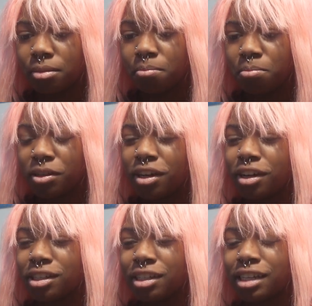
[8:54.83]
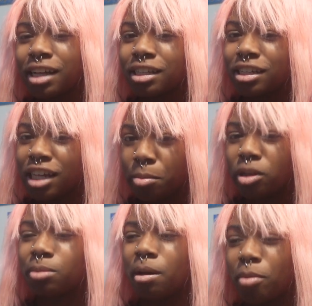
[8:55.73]
because they sent an email
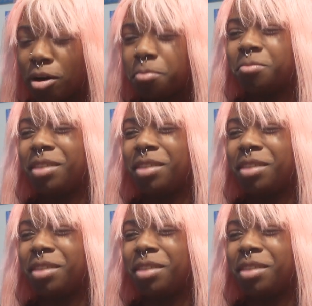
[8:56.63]
to my mom.